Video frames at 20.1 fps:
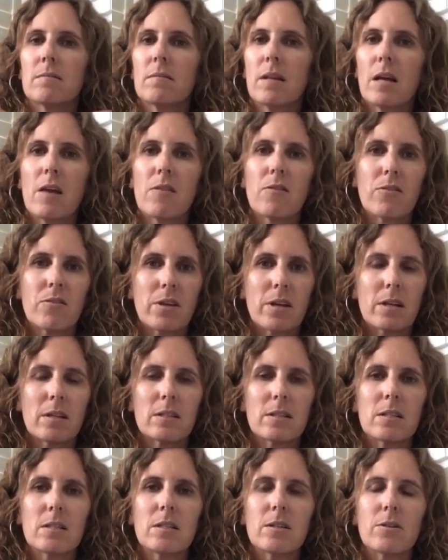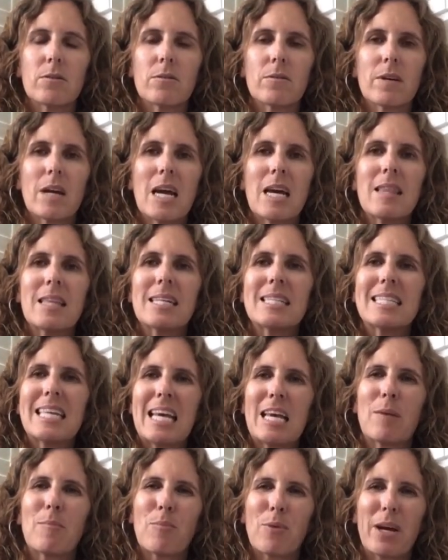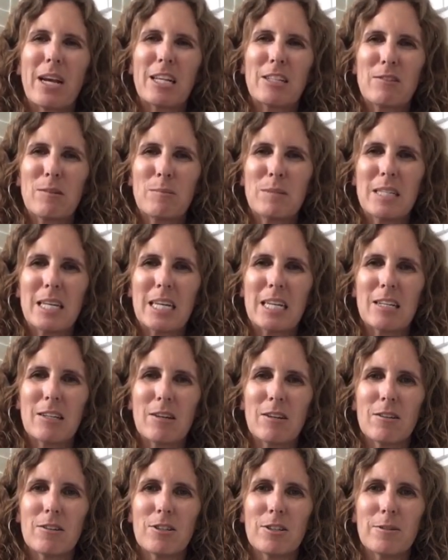other things to do, and then take breaks from technology.